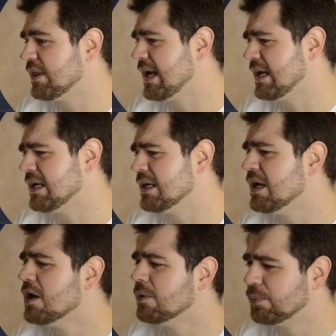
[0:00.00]
a
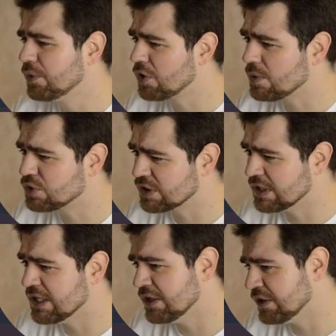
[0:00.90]
put option
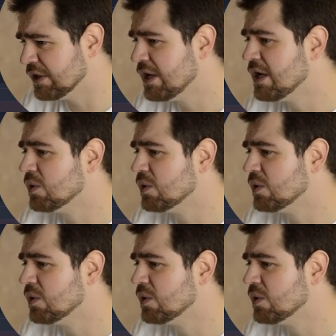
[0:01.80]
here.